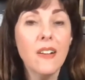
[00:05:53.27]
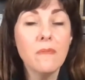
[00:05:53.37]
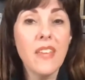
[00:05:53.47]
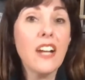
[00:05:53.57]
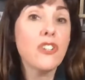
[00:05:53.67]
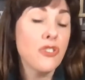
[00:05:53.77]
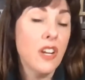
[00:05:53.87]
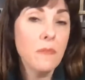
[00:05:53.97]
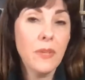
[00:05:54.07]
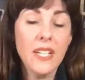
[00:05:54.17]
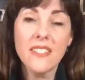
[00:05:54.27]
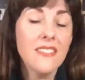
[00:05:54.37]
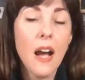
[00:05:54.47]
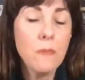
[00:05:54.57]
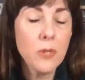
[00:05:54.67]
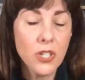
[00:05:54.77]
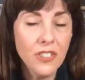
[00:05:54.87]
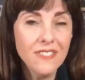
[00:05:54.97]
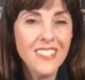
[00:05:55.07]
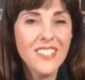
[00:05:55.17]
extra, but it's
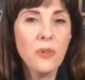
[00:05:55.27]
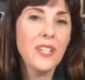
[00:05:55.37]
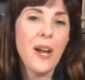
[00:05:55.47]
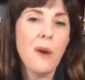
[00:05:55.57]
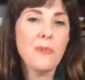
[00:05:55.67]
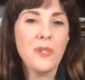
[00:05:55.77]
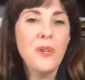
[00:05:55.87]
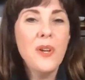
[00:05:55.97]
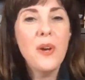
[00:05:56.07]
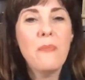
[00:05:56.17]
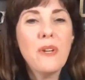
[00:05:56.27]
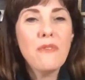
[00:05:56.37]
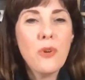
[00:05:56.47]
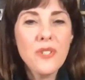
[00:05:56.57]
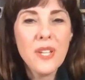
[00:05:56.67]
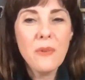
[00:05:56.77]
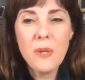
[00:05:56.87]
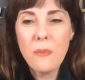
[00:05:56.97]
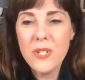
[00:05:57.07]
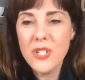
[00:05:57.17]
optional, totally optional. But of course, I would
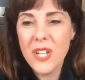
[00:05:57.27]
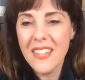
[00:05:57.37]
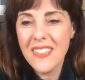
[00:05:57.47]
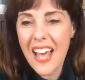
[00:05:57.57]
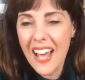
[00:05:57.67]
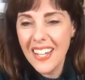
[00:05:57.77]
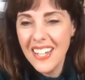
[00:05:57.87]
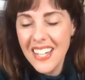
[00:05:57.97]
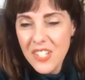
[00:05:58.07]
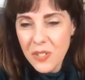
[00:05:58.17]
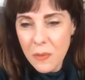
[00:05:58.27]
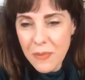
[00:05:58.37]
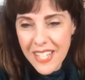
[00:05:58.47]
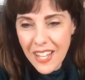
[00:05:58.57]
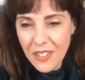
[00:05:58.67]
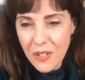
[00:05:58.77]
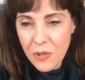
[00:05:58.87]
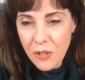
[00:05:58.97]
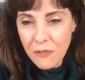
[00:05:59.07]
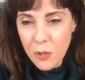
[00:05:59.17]
appreciate that. So let me say hello
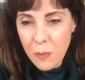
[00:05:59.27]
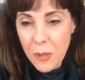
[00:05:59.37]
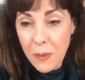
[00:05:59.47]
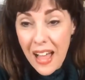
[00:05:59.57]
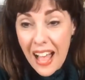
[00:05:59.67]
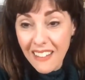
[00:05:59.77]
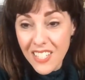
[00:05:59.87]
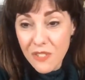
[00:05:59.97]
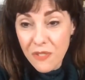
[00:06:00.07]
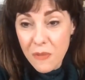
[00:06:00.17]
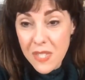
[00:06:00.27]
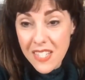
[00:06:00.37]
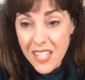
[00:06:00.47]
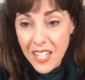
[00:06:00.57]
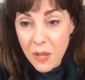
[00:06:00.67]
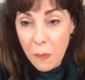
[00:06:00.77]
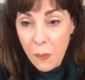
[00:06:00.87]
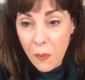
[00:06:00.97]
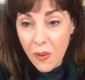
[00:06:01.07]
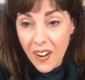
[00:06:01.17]
to a few people. Alice from
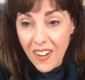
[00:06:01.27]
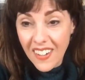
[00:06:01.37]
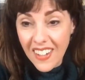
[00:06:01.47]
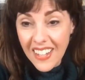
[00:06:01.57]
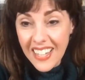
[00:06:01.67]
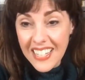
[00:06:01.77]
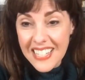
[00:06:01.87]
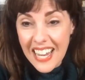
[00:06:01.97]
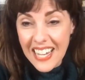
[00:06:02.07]
Singapore. It's 8